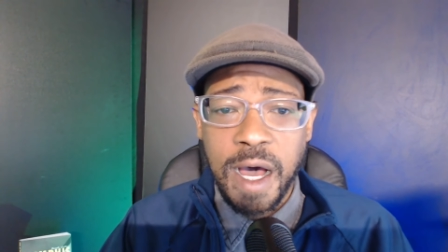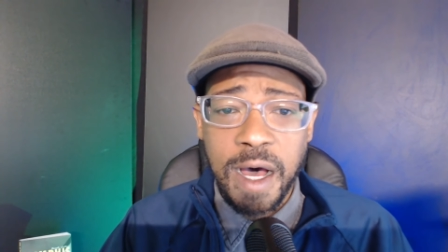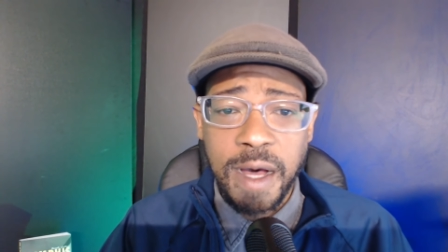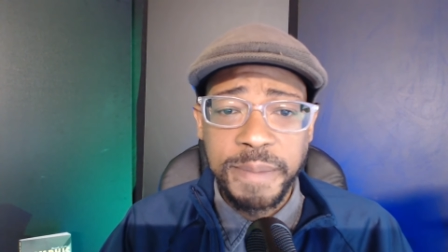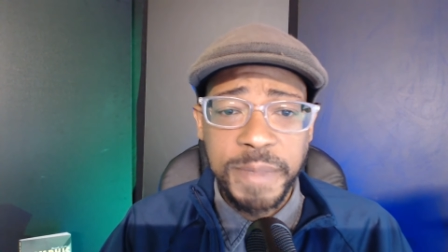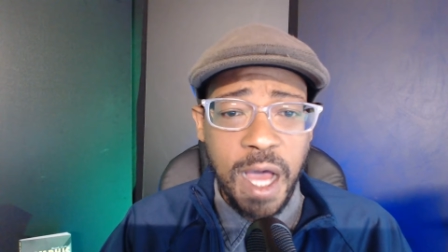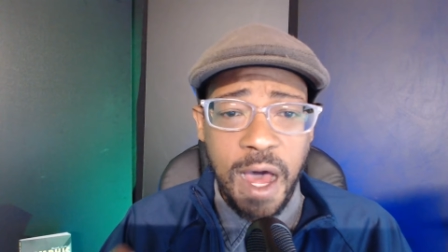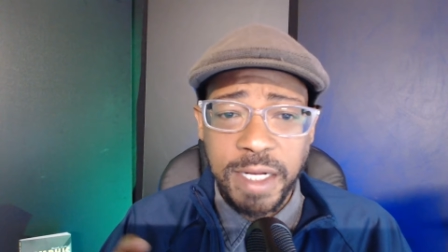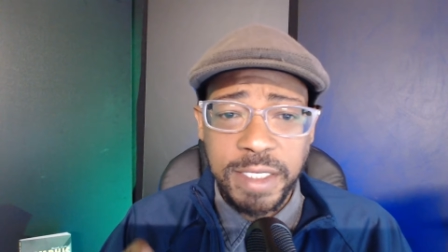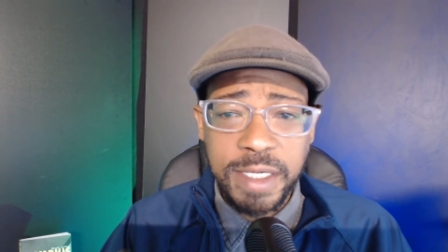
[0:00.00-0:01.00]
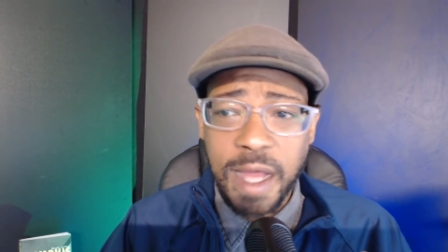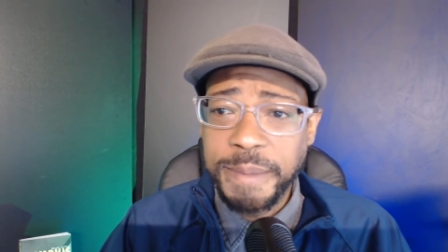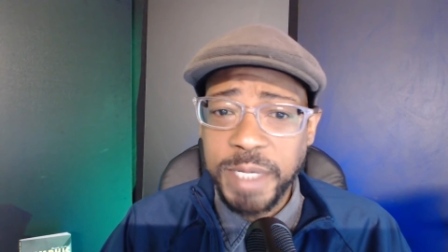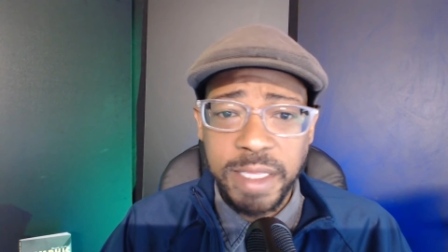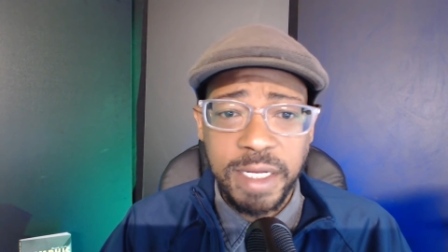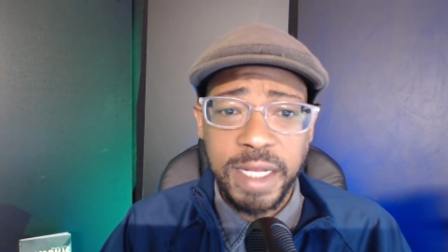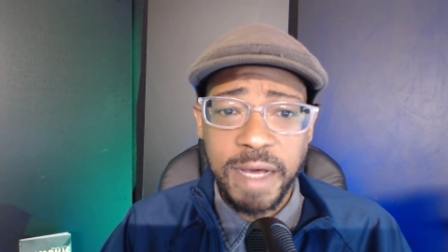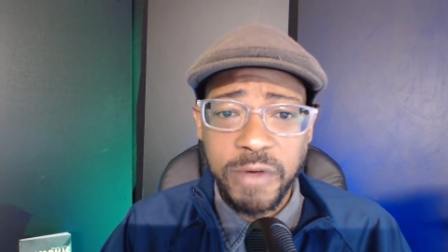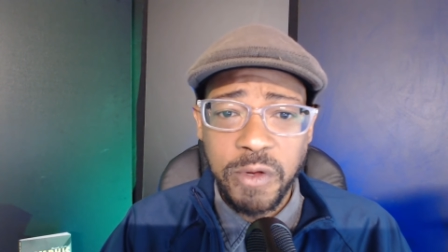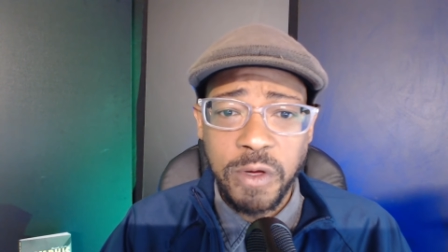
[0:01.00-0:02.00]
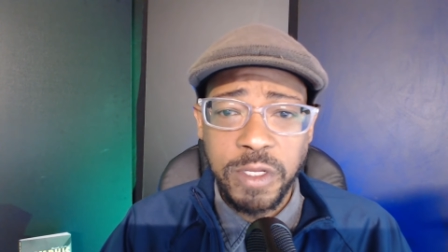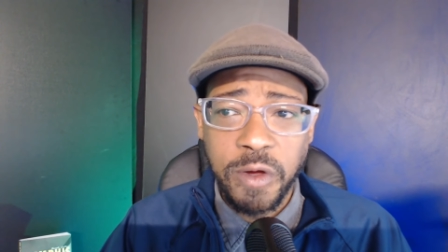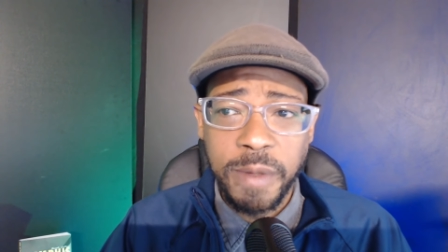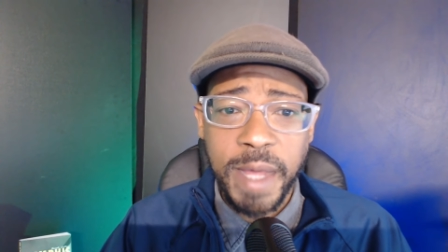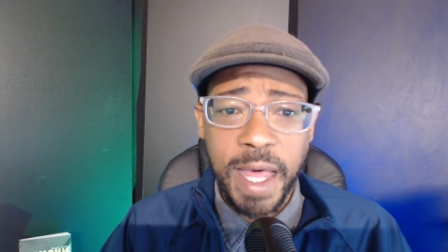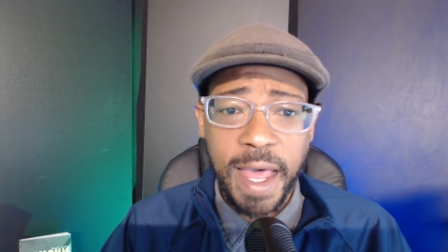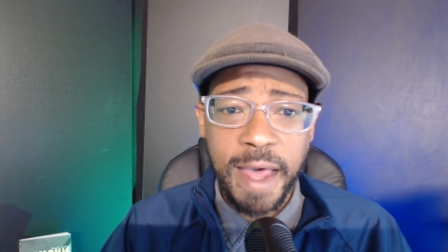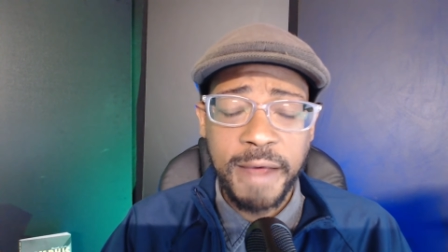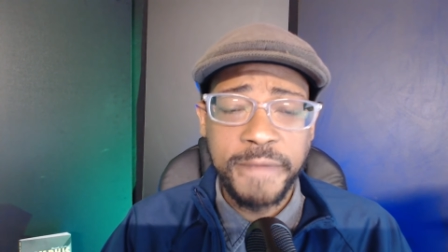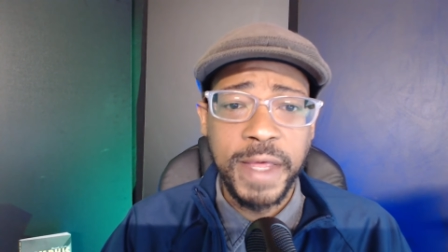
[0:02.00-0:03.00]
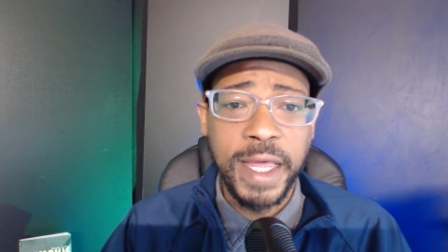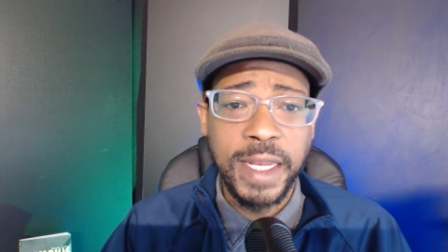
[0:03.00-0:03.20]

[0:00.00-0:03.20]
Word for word: Um, God is stopping the devil on your behalf.